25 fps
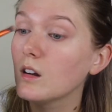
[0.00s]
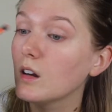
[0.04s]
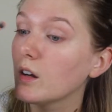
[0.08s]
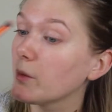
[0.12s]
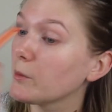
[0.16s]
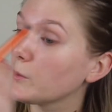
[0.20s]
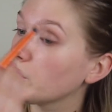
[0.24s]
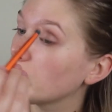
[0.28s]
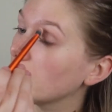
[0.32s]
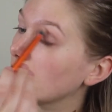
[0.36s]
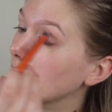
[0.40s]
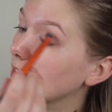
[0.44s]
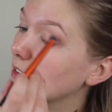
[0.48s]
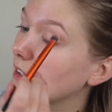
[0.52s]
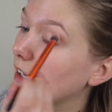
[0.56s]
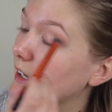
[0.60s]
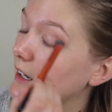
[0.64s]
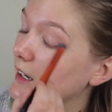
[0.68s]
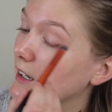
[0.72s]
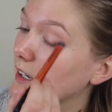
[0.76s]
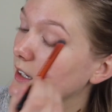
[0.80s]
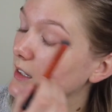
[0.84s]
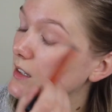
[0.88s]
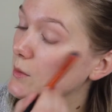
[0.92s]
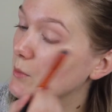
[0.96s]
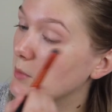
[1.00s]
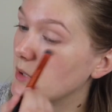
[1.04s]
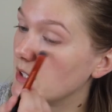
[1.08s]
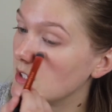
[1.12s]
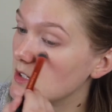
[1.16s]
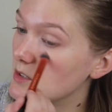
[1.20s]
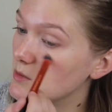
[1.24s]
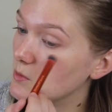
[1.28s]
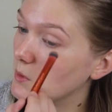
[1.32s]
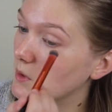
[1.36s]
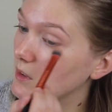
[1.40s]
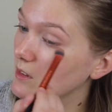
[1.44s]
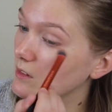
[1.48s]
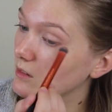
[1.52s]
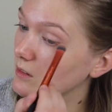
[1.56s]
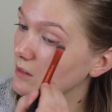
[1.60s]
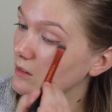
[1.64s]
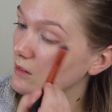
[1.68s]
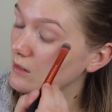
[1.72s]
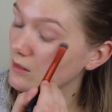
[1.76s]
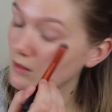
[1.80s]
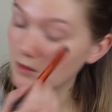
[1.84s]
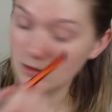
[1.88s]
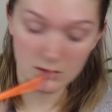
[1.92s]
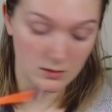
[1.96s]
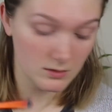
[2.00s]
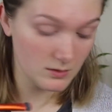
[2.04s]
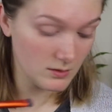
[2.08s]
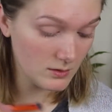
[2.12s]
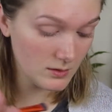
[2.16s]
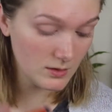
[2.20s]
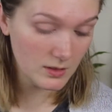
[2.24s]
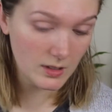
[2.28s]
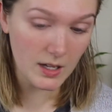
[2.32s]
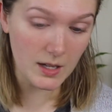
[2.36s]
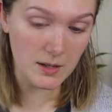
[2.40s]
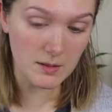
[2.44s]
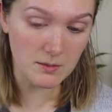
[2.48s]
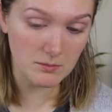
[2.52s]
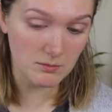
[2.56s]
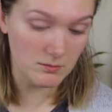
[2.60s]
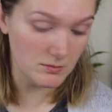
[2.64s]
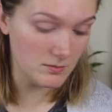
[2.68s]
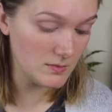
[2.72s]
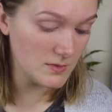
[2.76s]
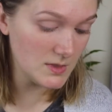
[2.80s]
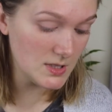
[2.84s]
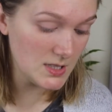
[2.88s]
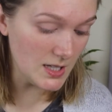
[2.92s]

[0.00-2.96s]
I'm really glad I got the peach one. I